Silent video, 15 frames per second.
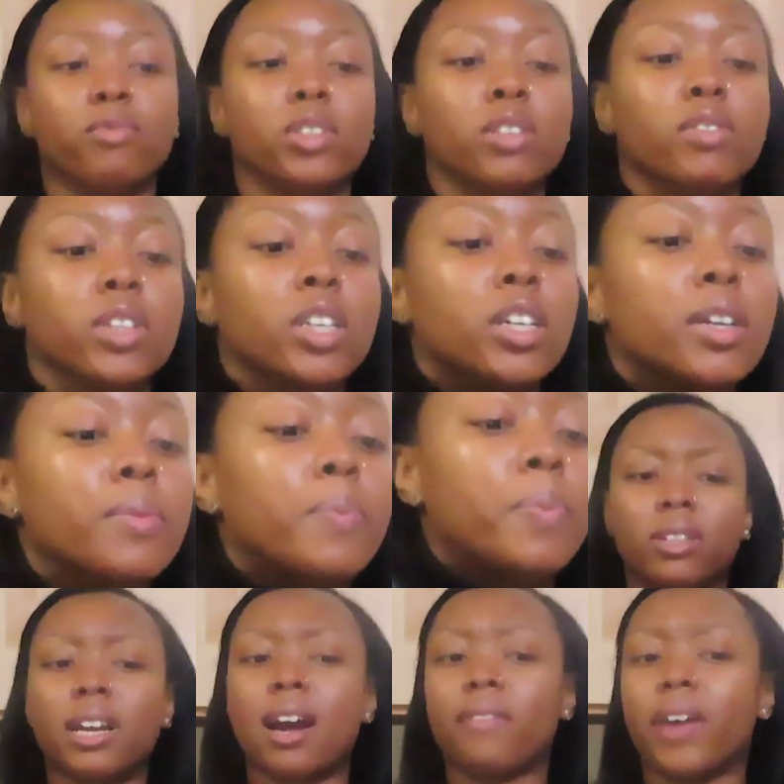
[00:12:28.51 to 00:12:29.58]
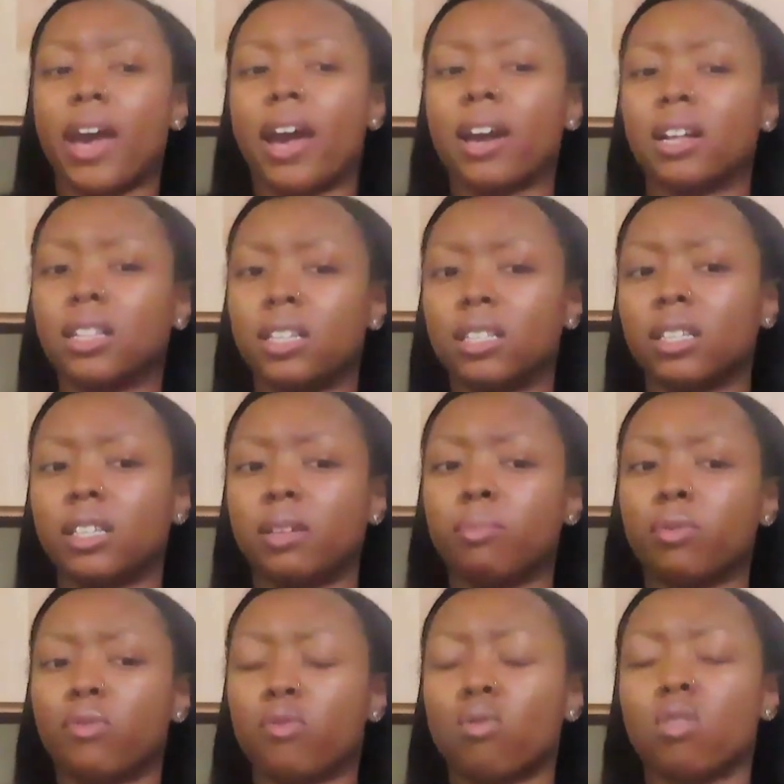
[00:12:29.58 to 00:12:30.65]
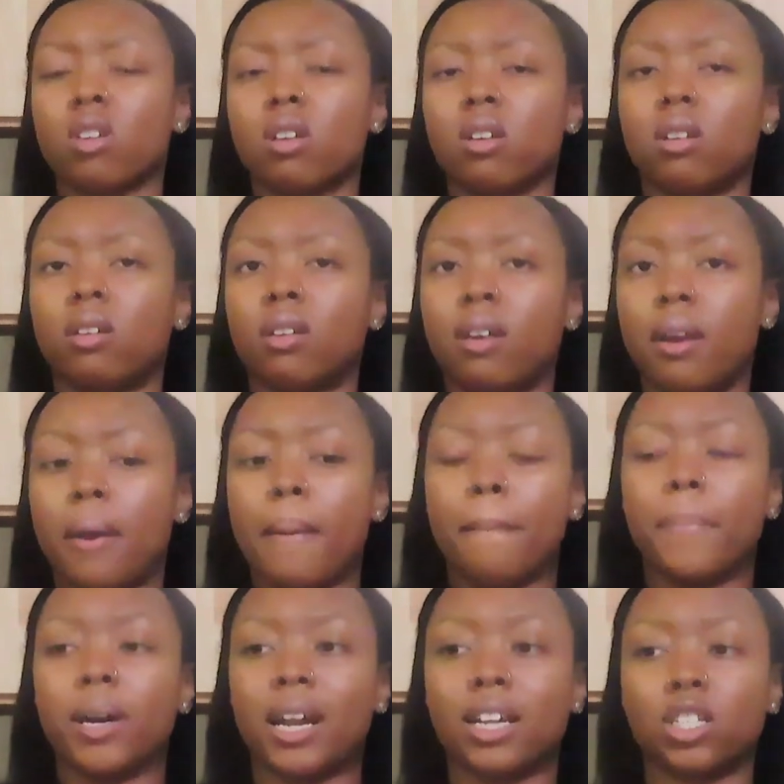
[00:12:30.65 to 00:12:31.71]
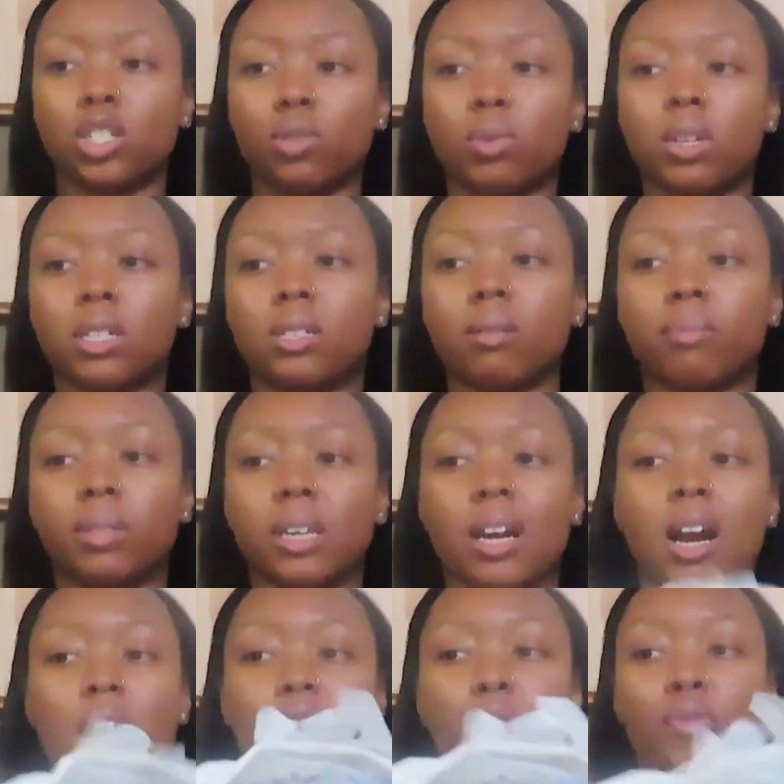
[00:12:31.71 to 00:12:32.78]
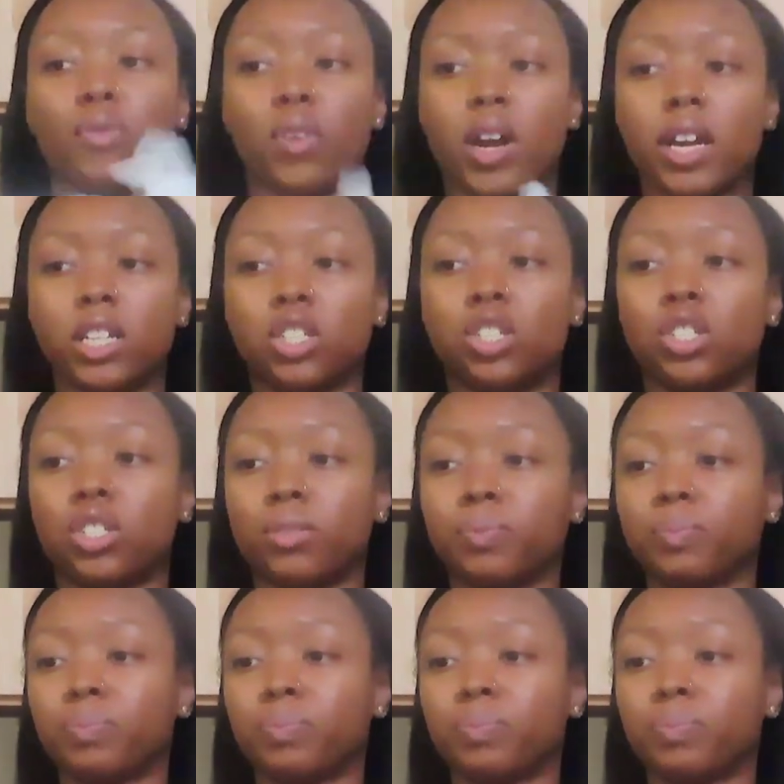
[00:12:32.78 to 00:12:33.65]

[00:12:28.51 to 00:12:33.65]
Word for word: really, really good. I think I've had clean linen before, but I just wanted something kind of fresh.